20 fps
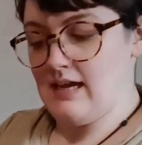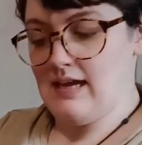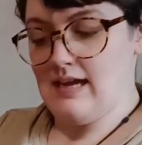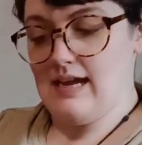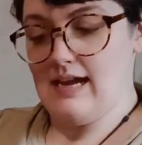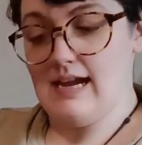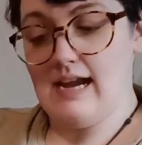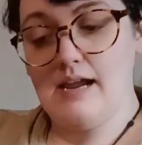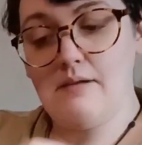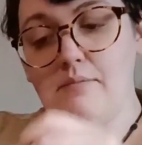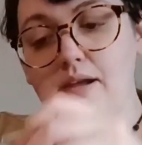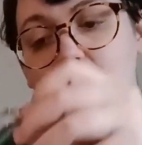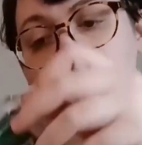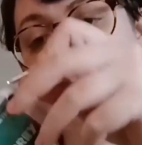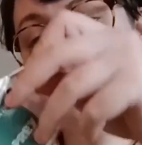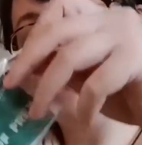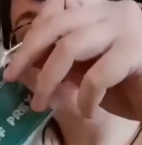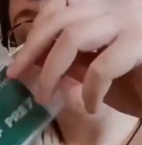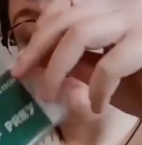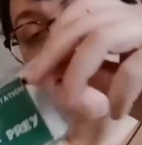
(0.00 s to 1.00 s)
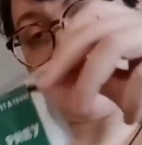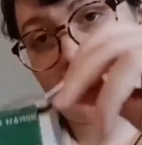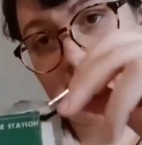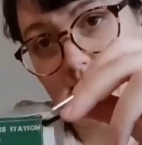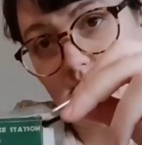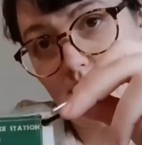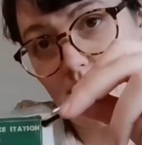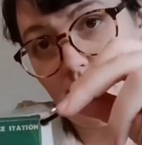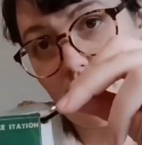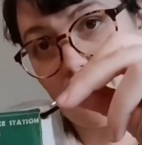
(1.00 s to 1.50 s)
And I made these
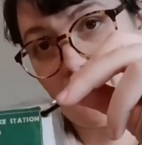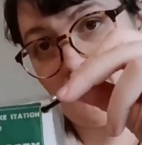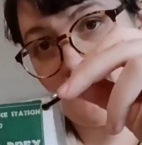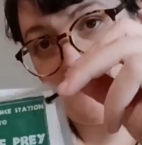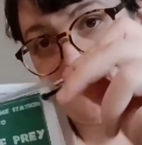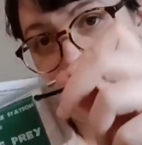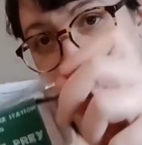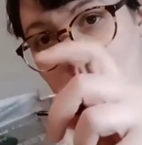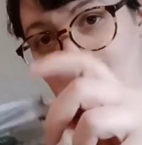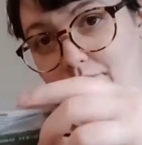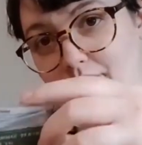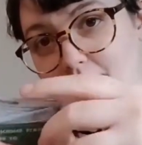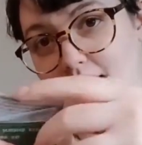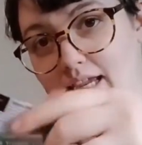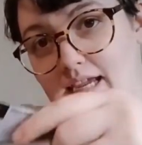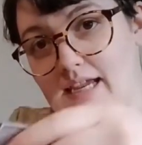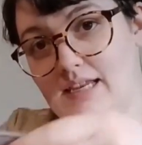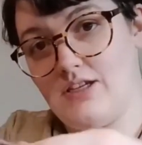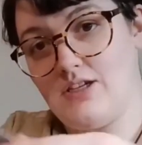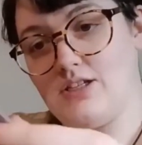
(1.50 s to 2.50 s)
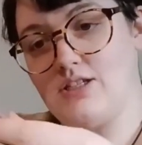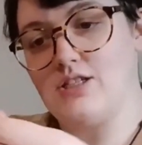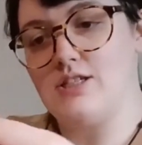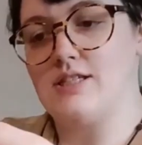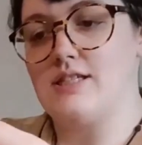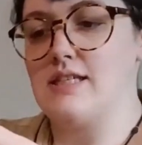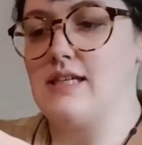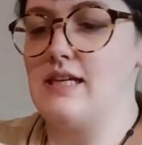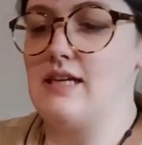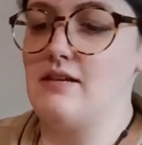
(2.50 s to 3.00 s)
myself. And you can just
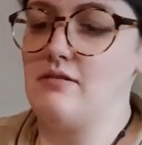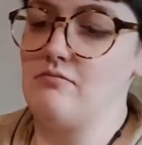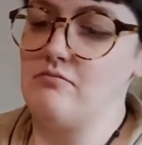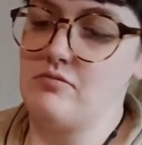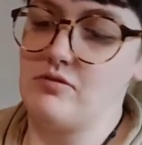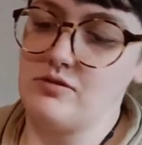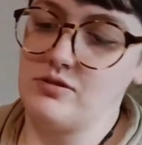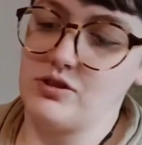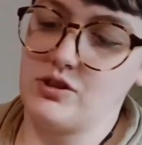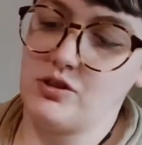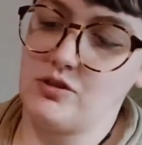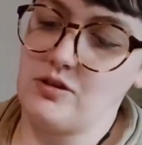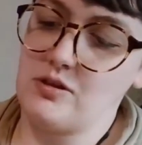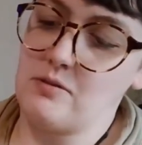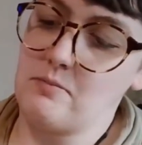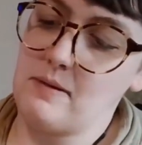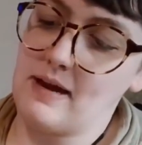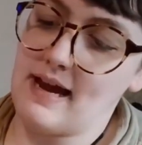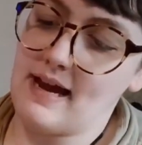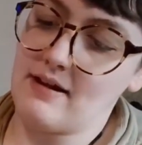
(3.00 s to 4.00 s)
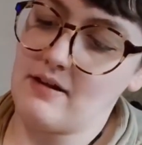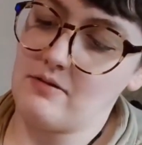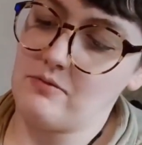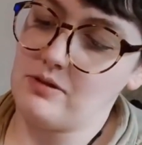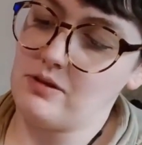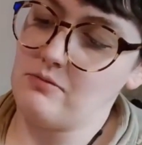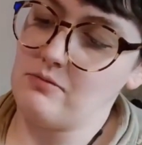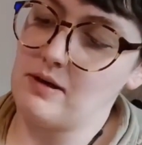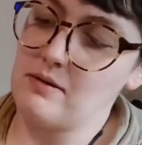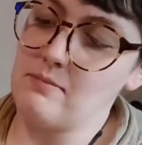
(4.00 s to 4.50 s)
see, we'll show you the back with the
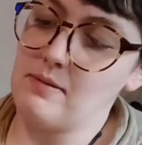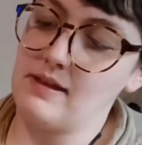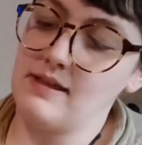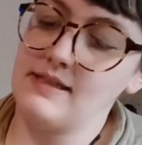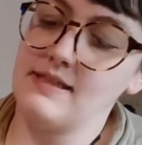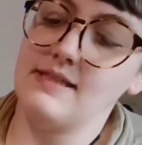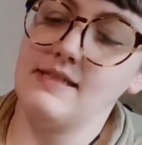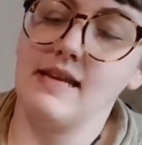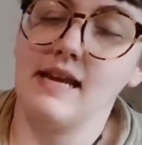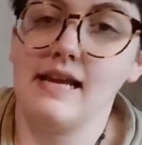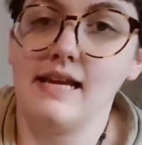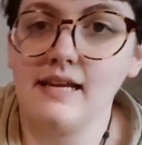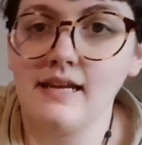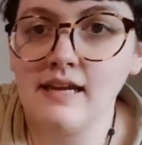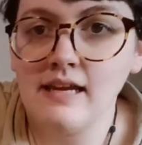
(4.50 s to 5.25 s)
red belly snake.